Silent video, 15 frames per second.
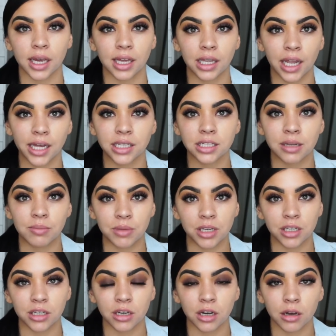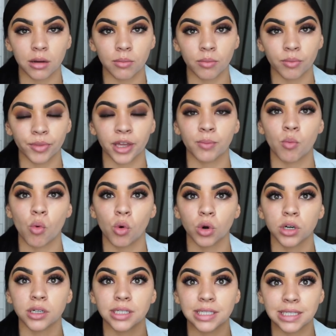a light to medium, like
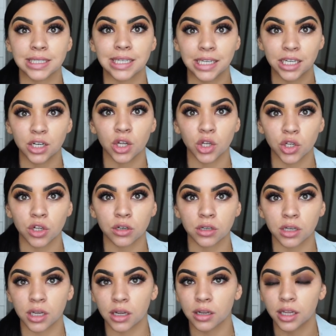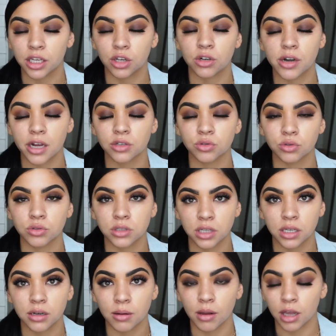more skin looking, like your natural
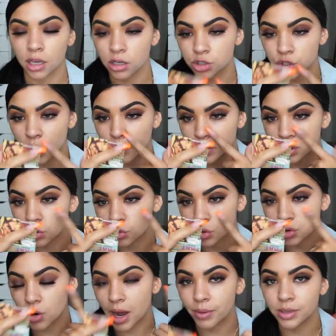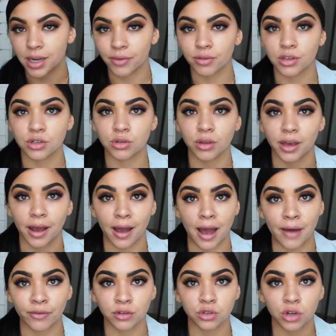skin like showing through, I would definitely do like a
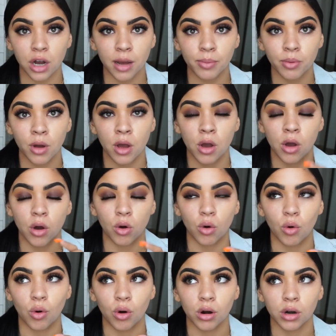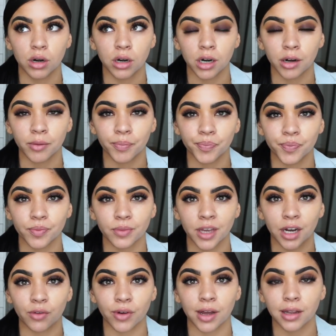half a drop or
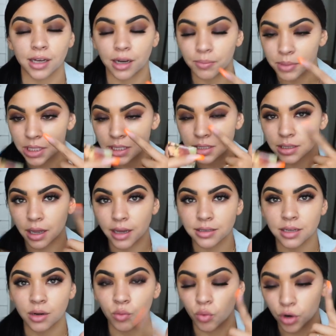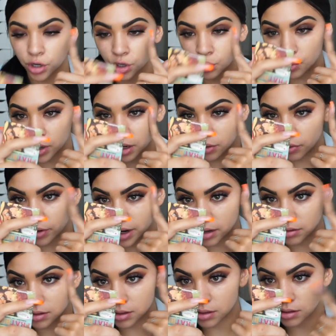like around like a pea size and work your way
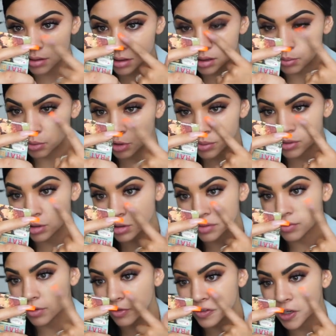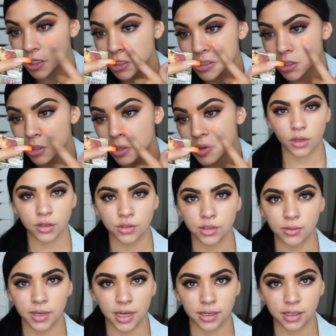around the perimeters of your face.
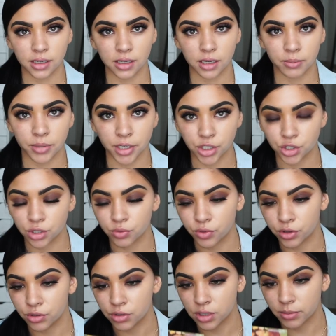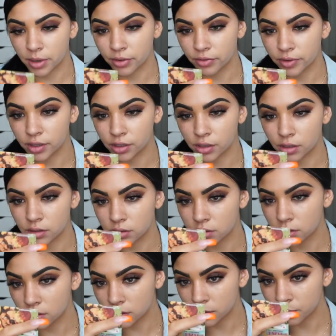So I'm kind of getting impatient with using my
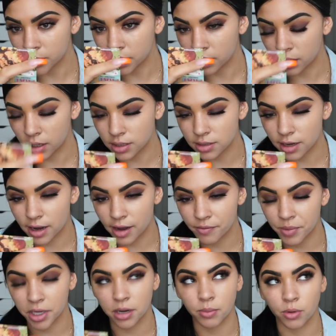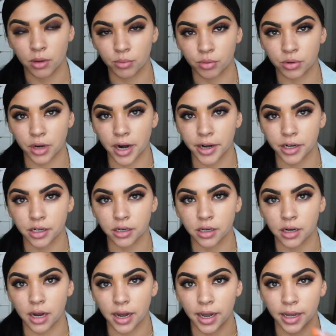fingers because I have makeup on
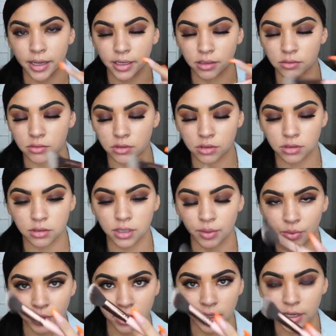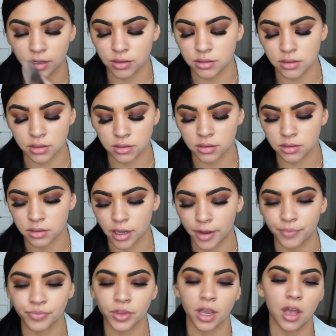prior. And with nails, it's,
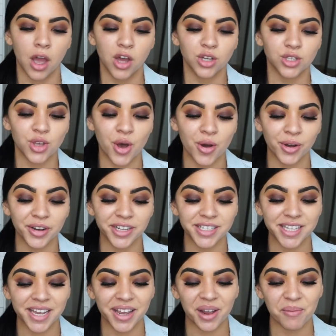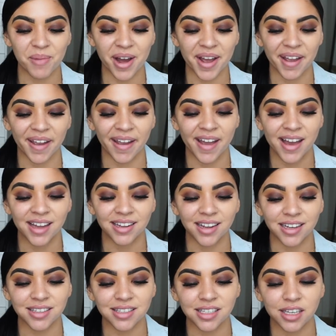yeah. So I'm going to take my
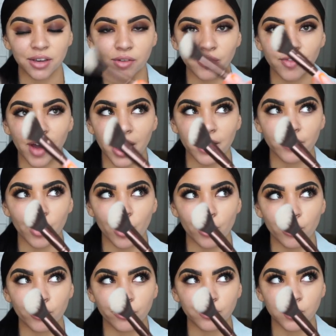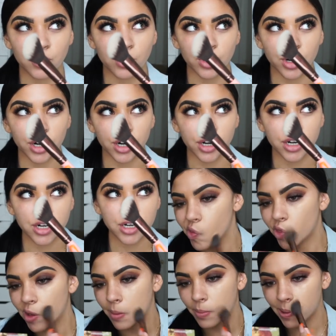Luxie 504,
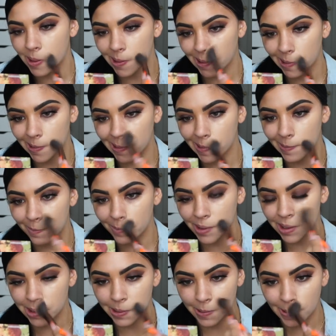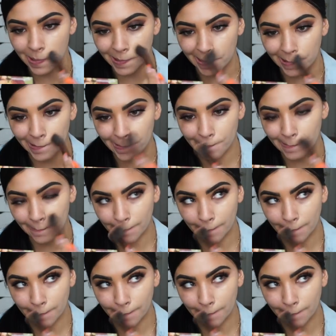that product in, and blend it all out.